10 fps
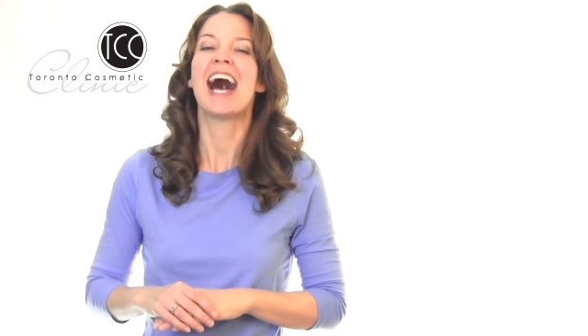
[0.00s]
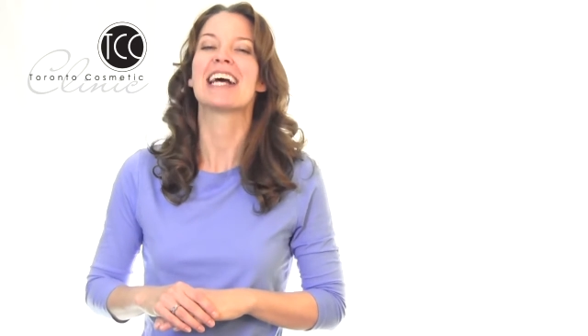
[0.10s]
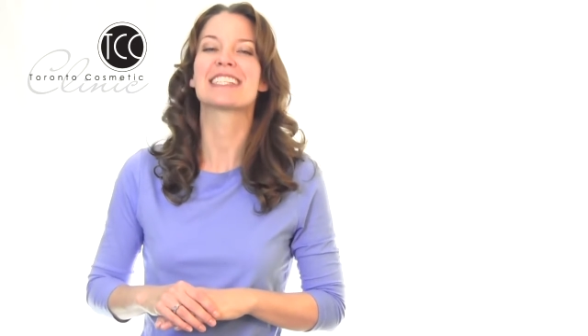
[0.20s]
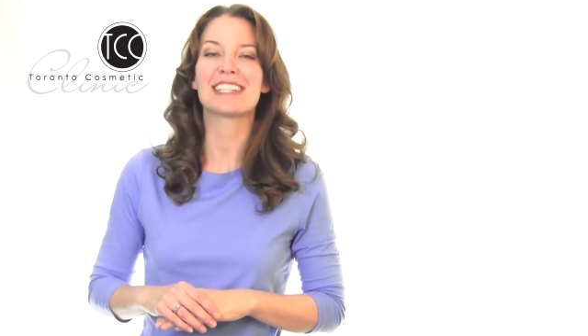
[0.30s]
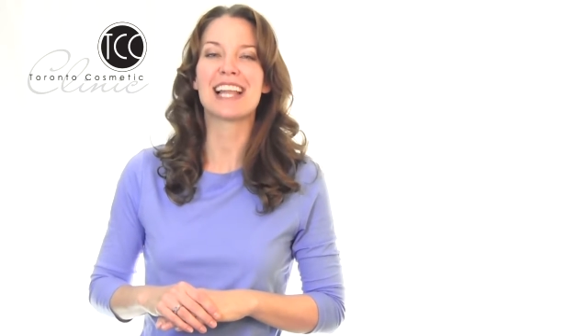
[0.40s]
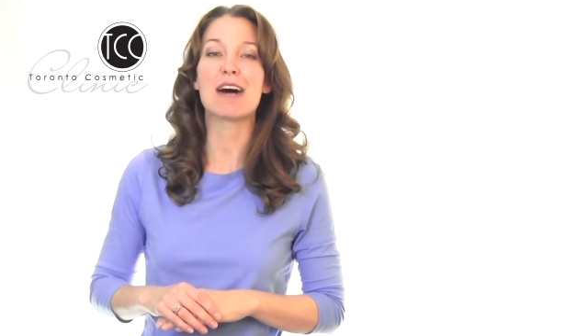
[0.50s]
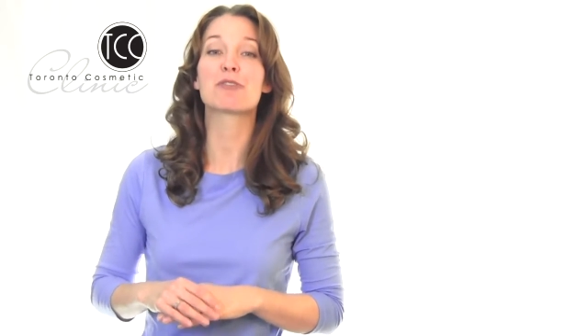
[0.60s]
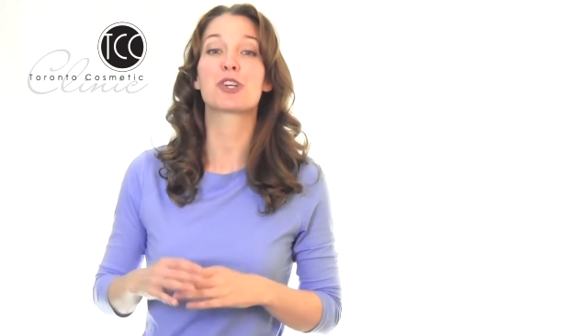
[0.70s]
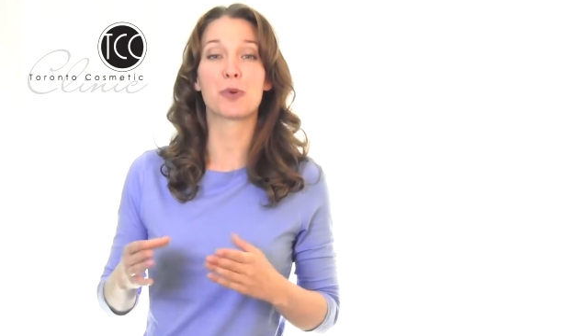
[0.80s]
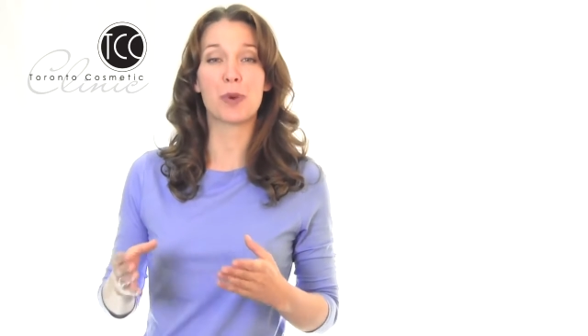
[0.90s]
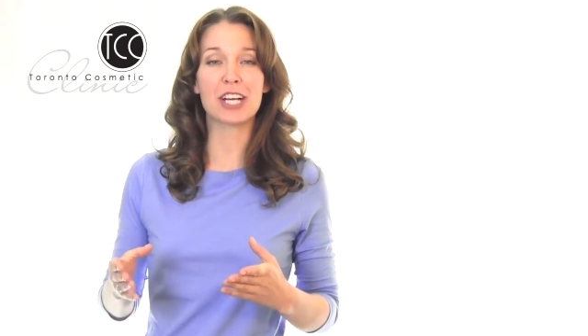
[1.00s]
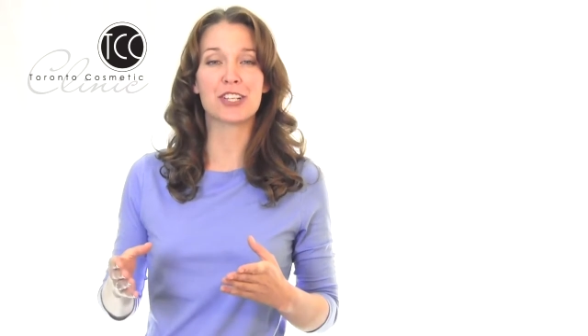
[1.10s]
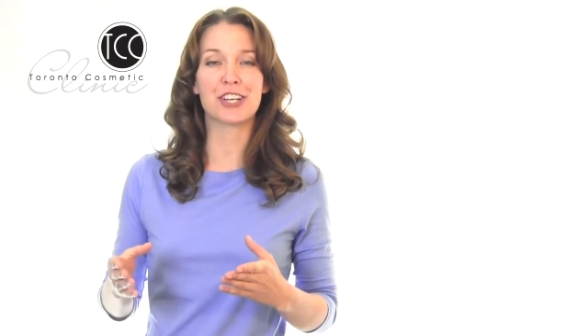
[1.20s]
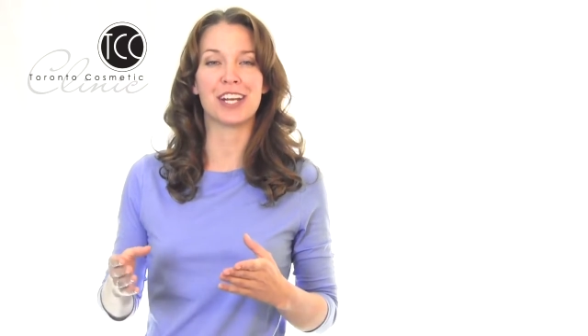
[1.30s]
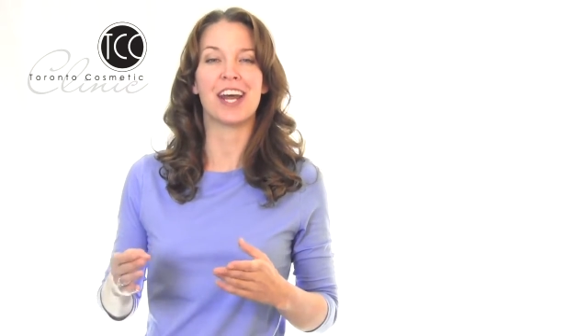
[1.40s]
as it allows
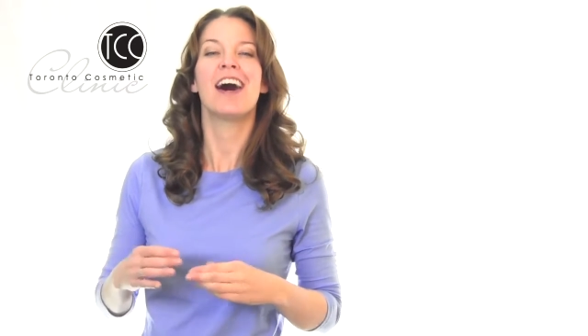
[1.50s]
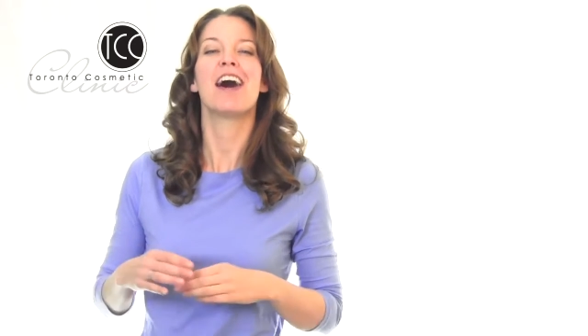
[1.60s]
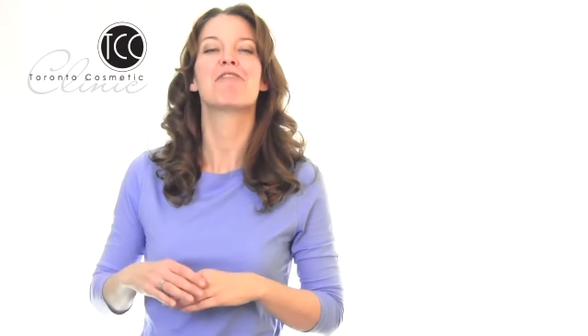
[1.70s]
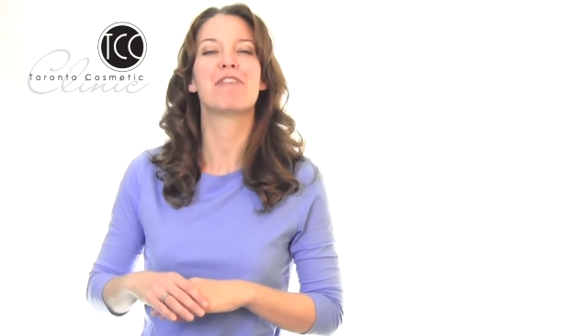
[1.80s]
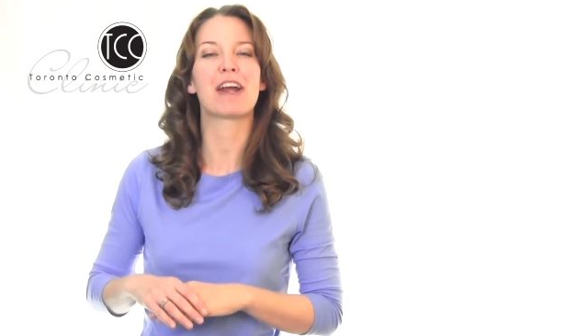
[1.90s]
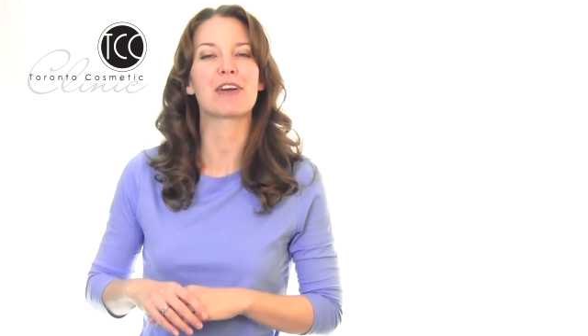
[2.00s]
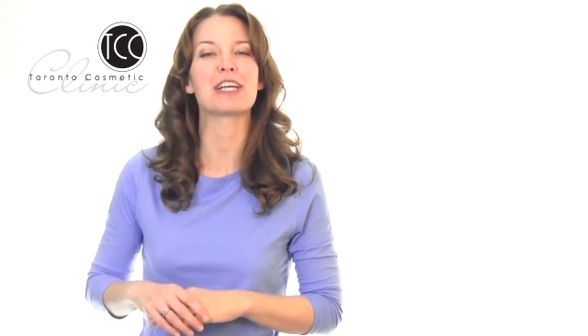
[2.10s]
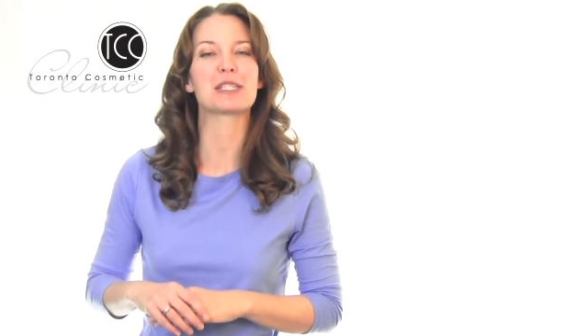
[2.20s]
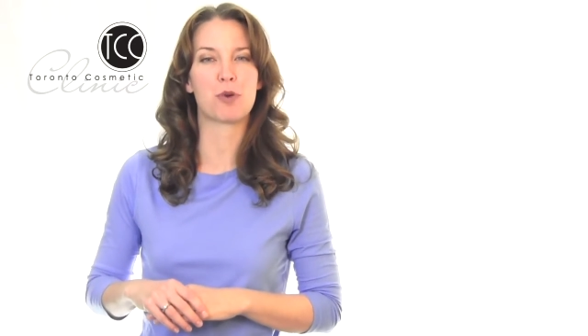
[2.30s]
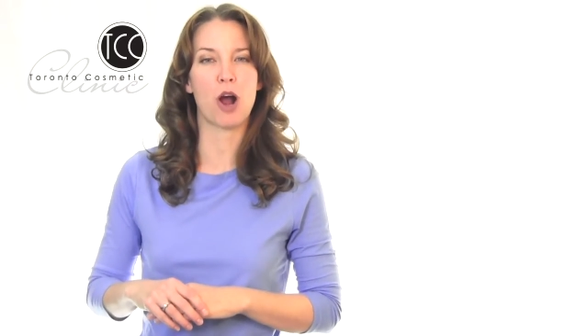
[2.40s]
correction of various